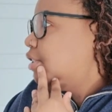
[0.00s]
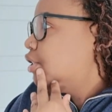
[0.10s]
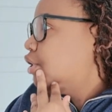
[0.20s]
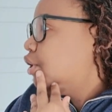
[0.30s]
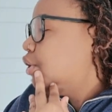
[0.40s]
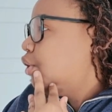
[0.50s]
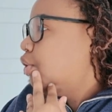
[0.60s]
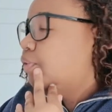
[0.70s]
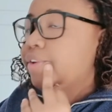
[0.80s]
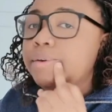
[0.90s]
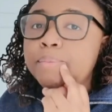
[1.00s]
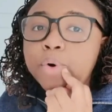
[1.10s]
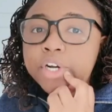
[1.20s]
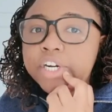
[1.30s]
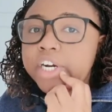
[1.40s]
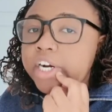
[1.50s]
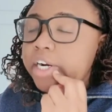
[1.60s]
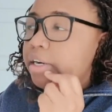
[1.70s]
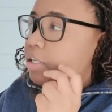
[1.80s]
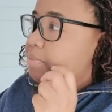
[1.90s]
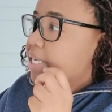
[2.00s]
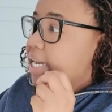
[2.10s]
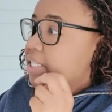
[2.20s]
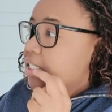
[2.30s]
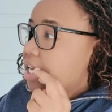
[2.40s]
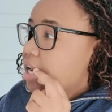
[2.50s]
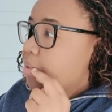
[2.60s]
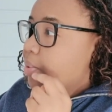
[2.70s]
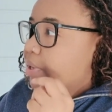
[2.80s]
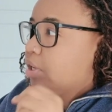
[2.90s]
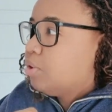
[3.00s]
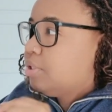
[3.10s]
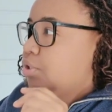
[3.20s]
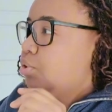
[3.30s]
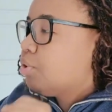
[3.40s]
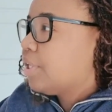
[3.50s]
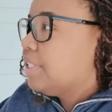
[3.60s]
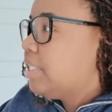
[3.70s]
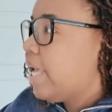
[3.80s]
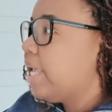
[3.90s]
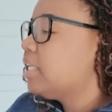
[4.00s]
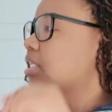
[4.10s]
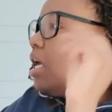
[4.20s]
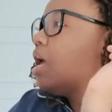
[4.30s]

to go over the border because my dad is here. We want to go to New York State.